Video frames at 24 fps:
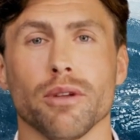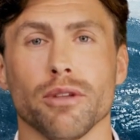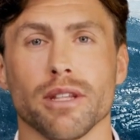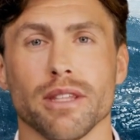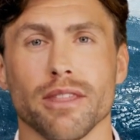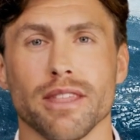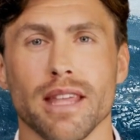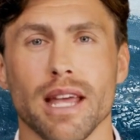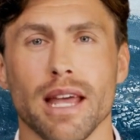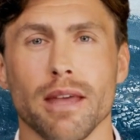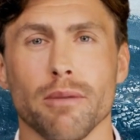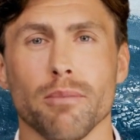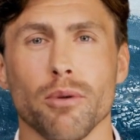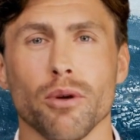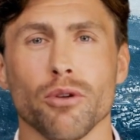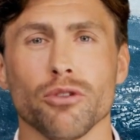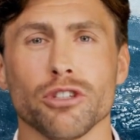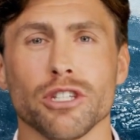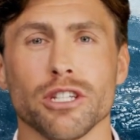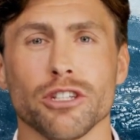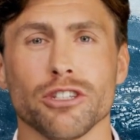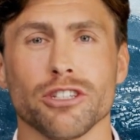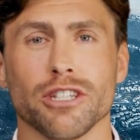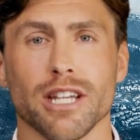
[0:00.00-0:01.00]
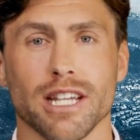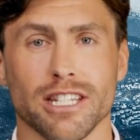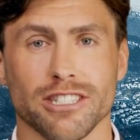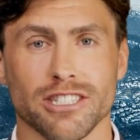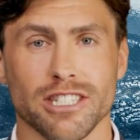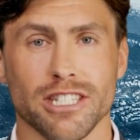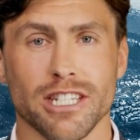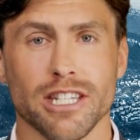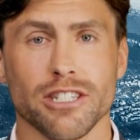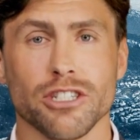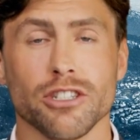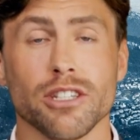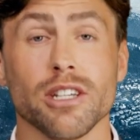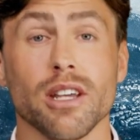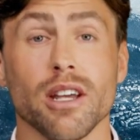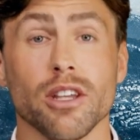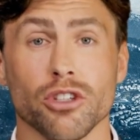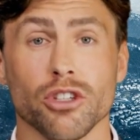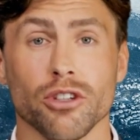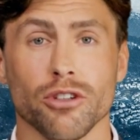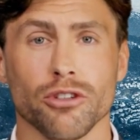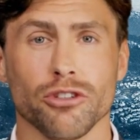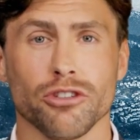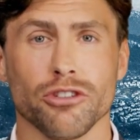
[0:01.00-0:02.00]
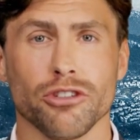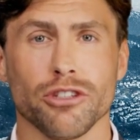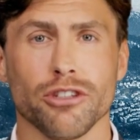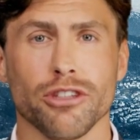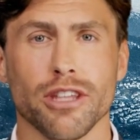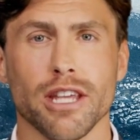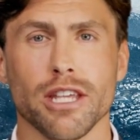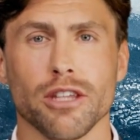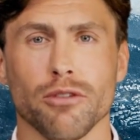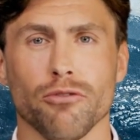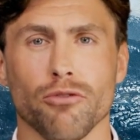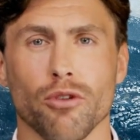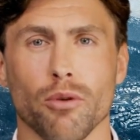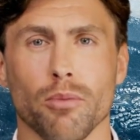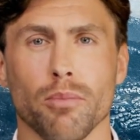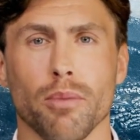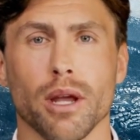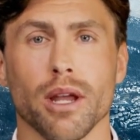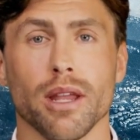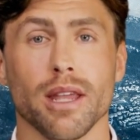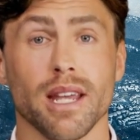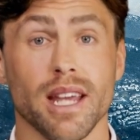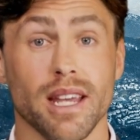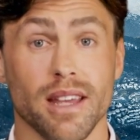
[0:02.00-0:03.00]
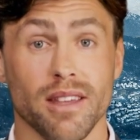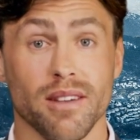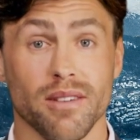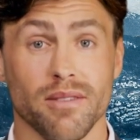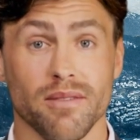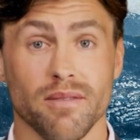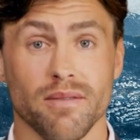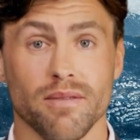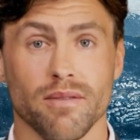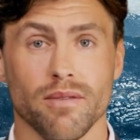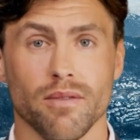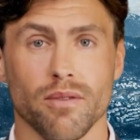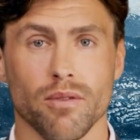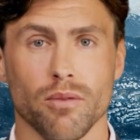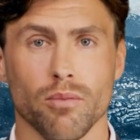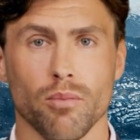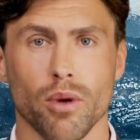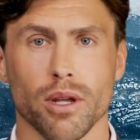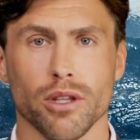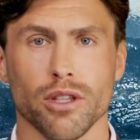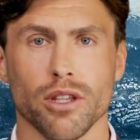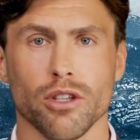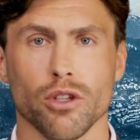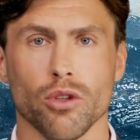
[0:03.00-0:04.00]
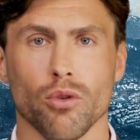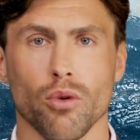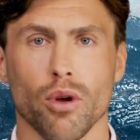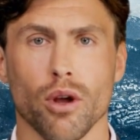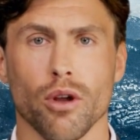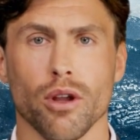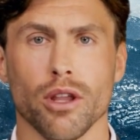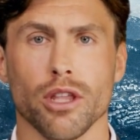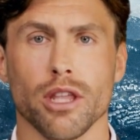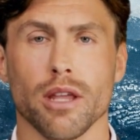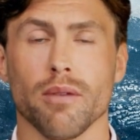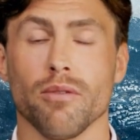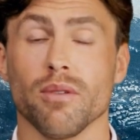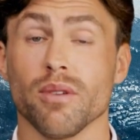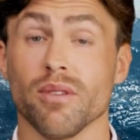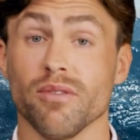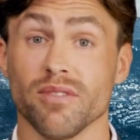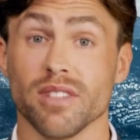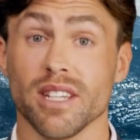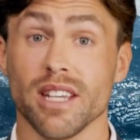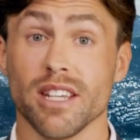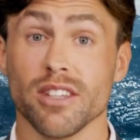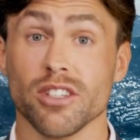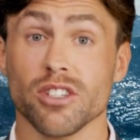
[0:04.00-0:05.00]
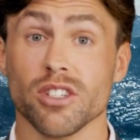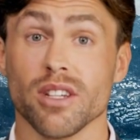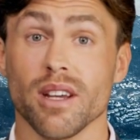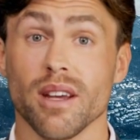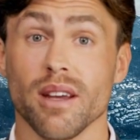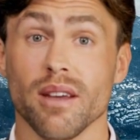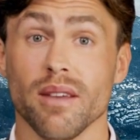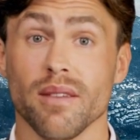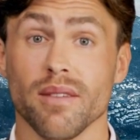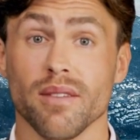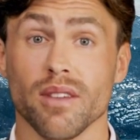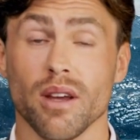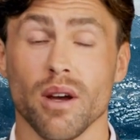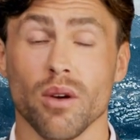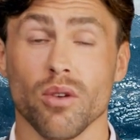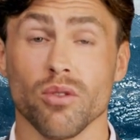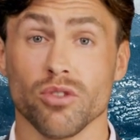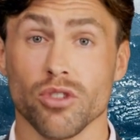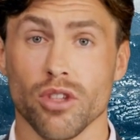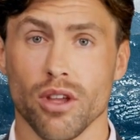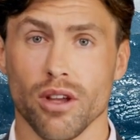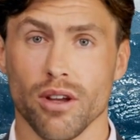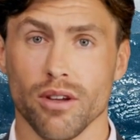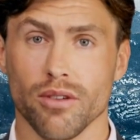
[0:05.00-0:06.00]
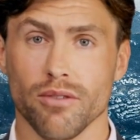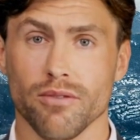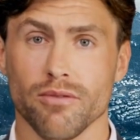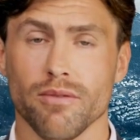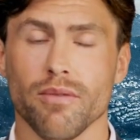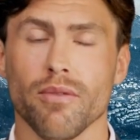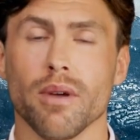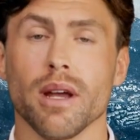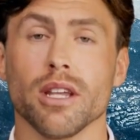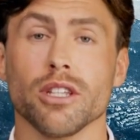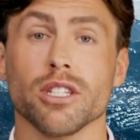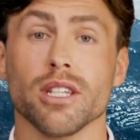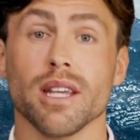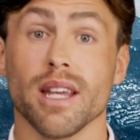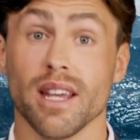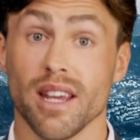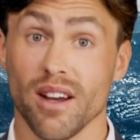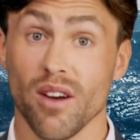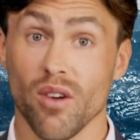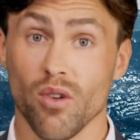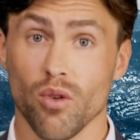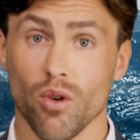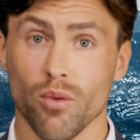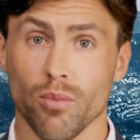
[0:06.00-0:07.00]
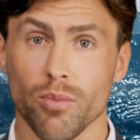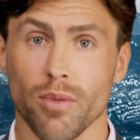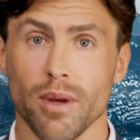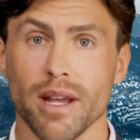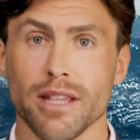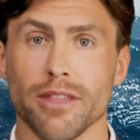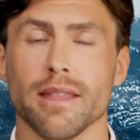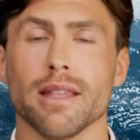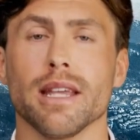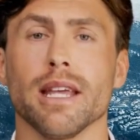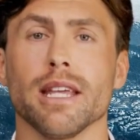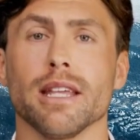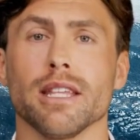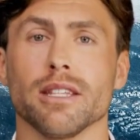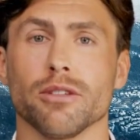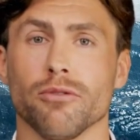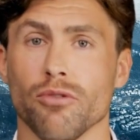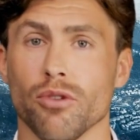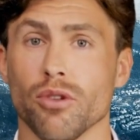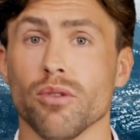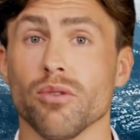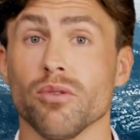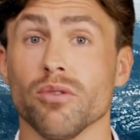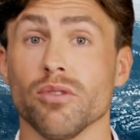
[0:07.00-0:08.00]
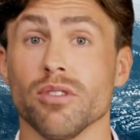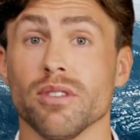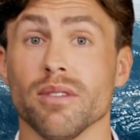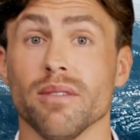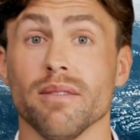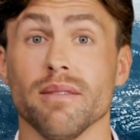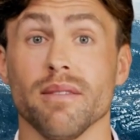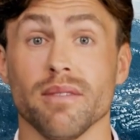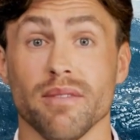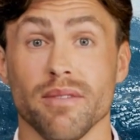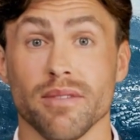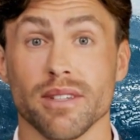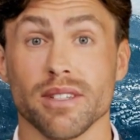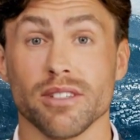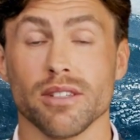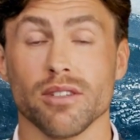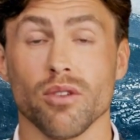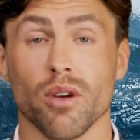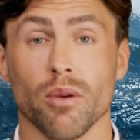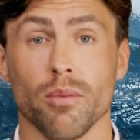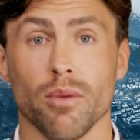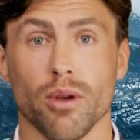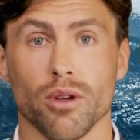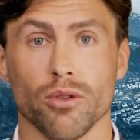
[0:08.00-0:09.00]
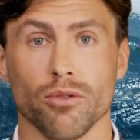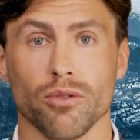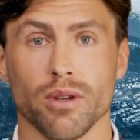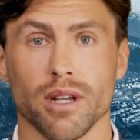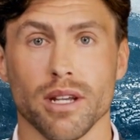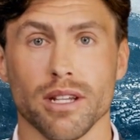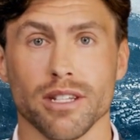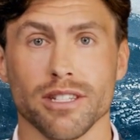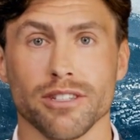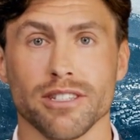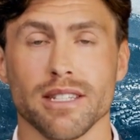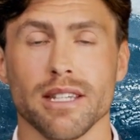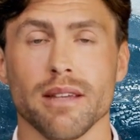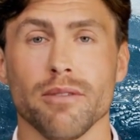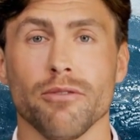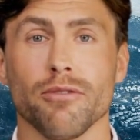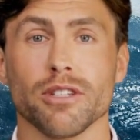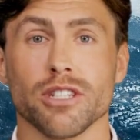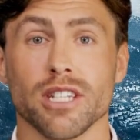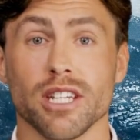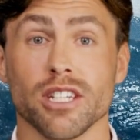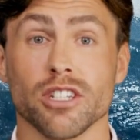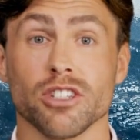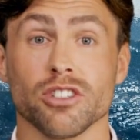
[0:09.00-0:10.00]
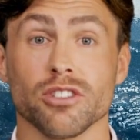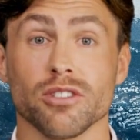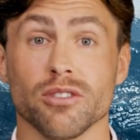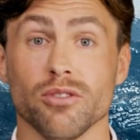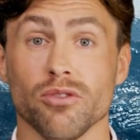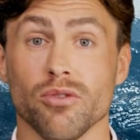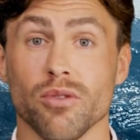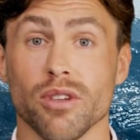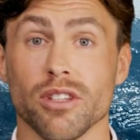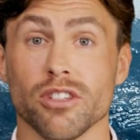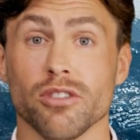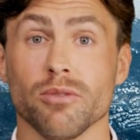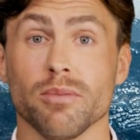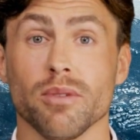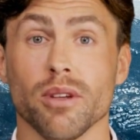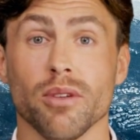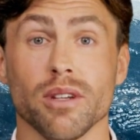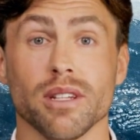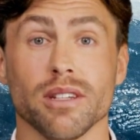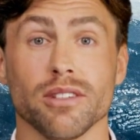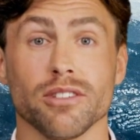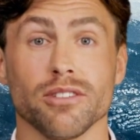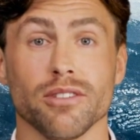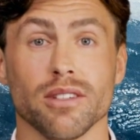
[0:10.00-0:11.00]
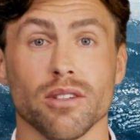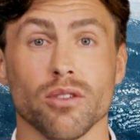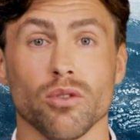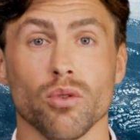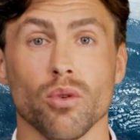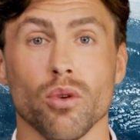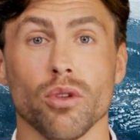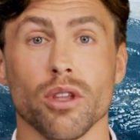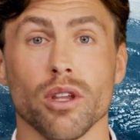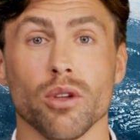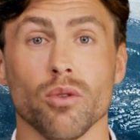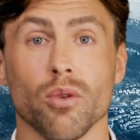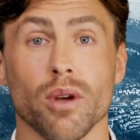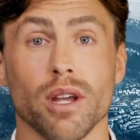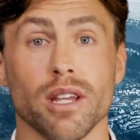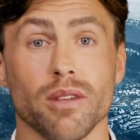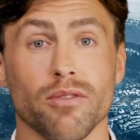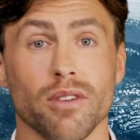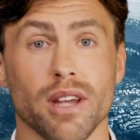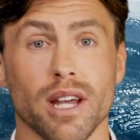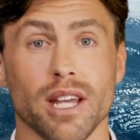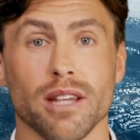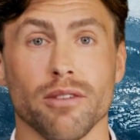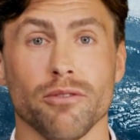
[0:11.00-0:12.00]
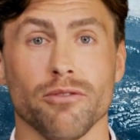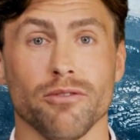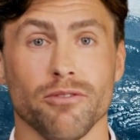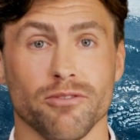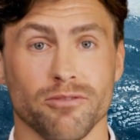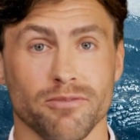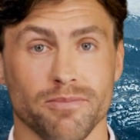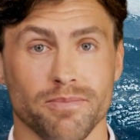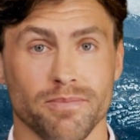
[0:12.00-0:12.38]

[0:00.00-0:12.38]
the 10 most exciting excursions to take from Bergen. Whether you are a lover of nature, culture, fresh air, or breathtaking views, this stopover is an invitation to experience the Nordic way of life.